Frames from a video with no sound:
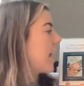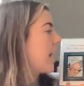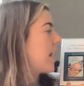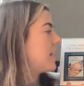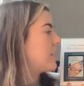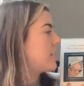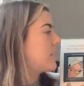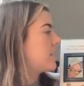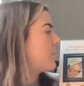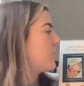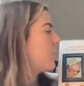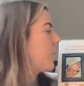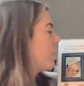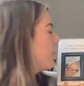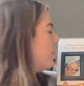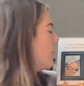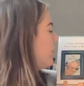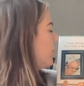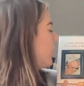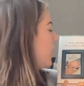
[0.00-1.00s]
a cat, said
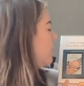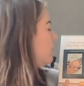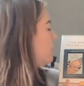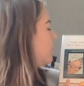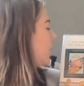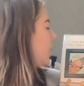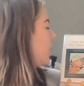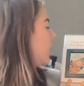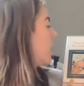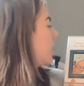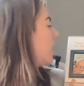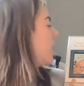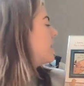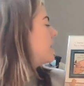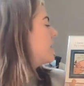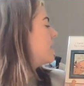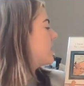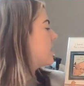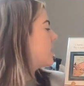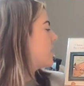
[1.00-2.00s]
Grandma Flapjack.
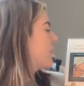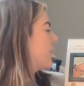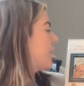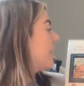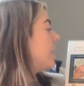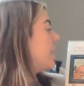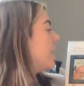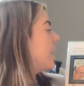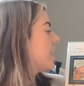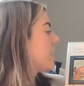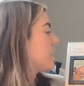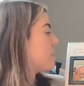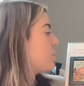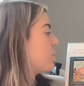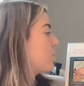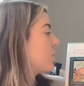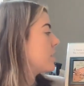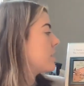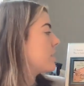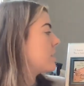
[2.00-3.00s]
This is funny, as
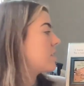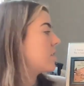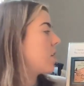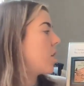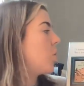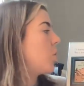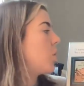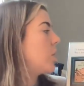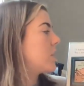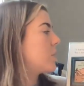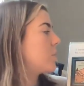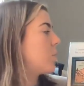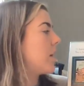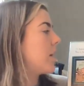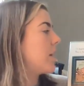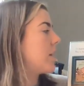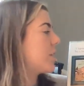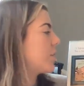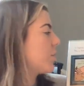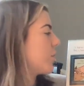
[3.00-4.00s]
Borris has always
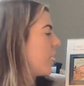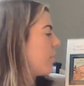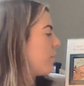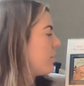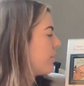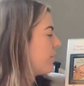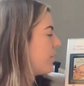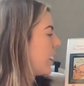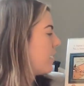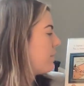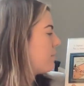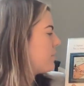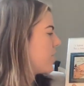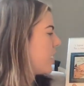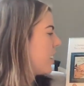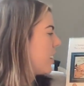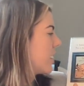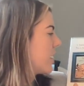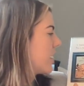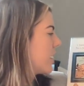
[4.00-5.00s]
wanted a Grandma
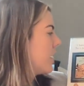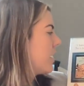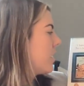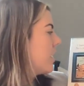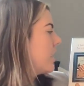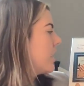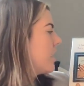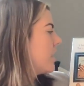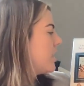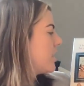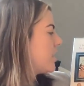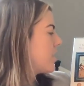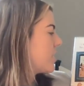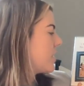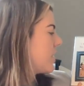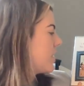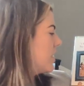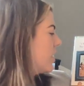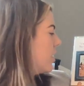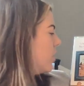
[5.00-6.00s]
Flapjack. He just
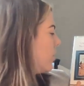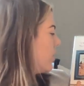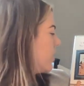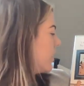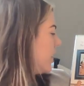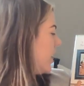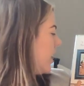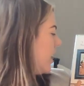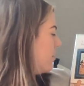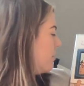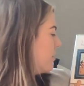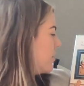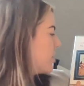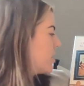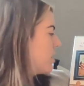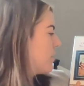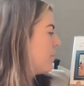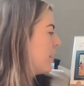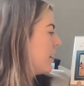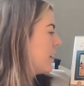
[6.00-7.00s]
didn't know her name.
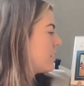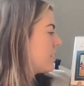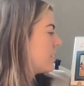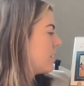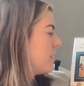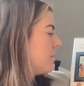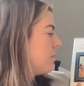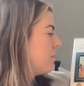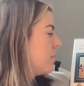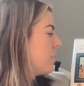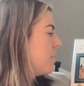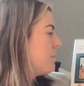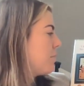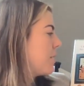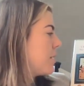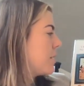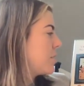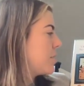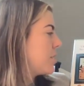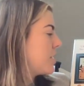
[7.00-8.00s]
She pets him,
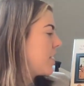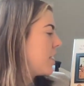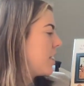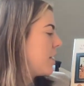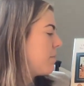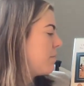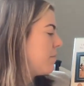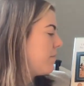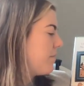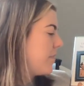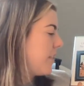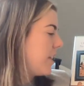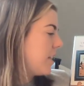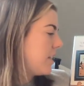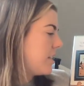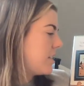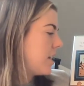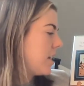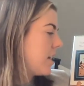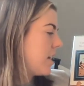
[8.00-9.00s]
brushes him,
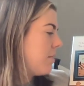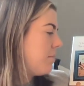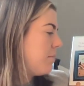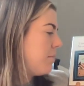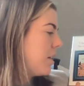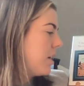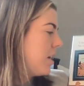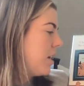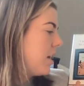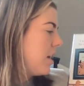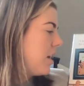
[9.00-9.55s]
feeds him,